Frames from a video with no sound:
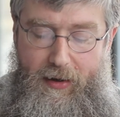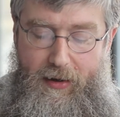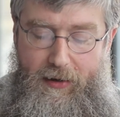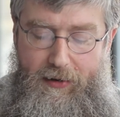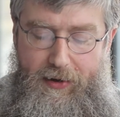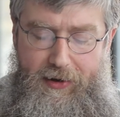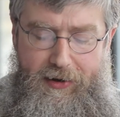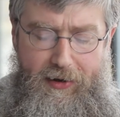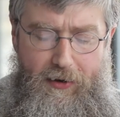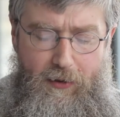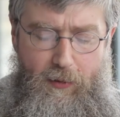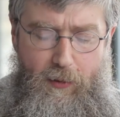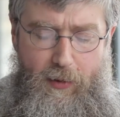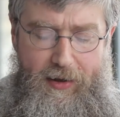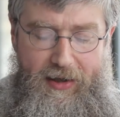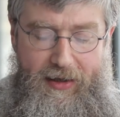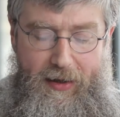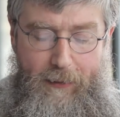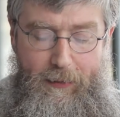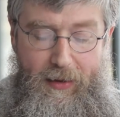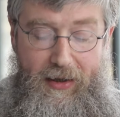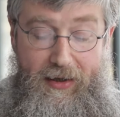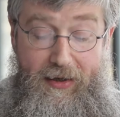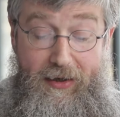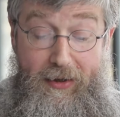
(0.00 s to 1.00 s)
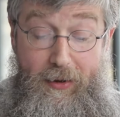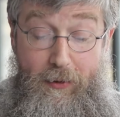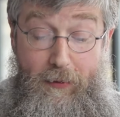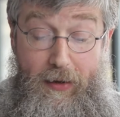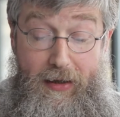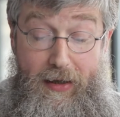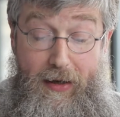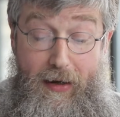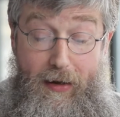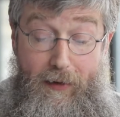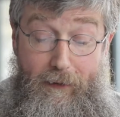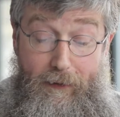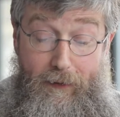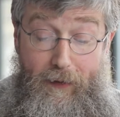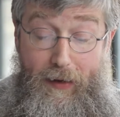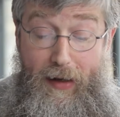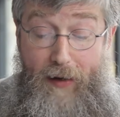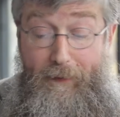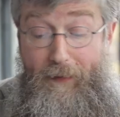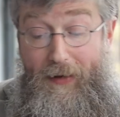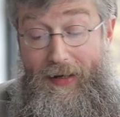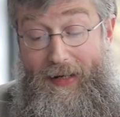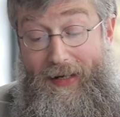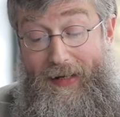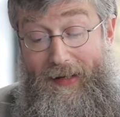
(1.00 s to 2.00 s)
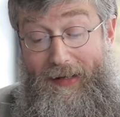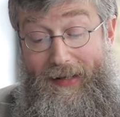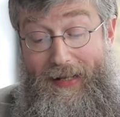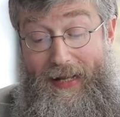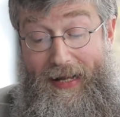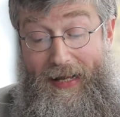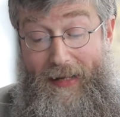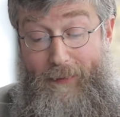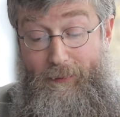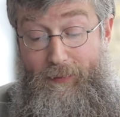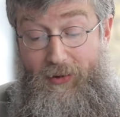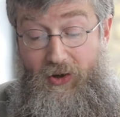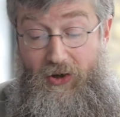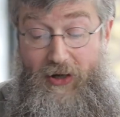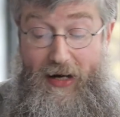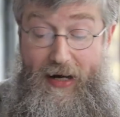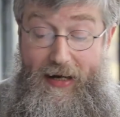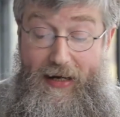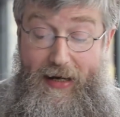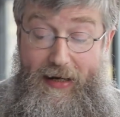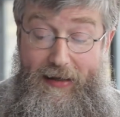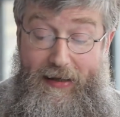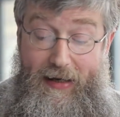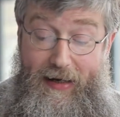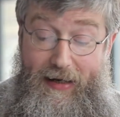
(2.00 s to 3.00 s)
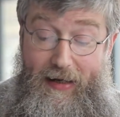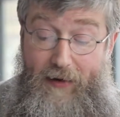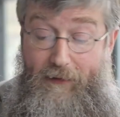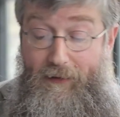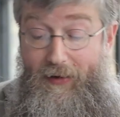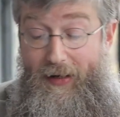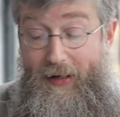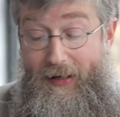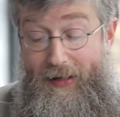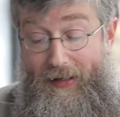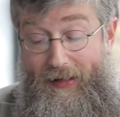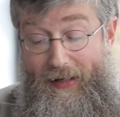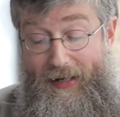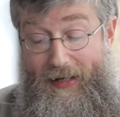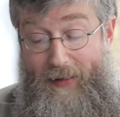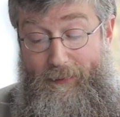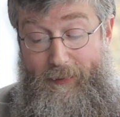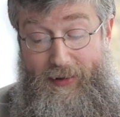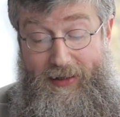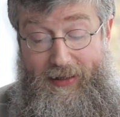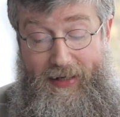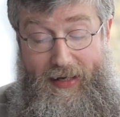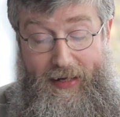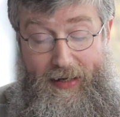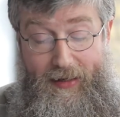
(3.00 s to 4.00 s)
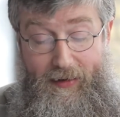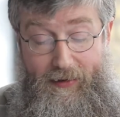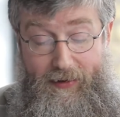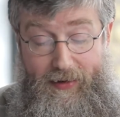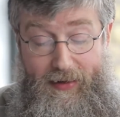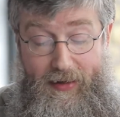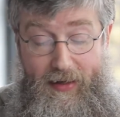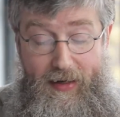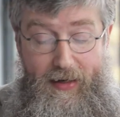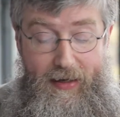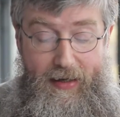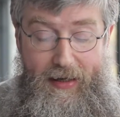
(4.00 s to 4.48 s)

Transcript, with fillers: The song was something to do with fluffy little lambs shaking their lovely little lamb's tails,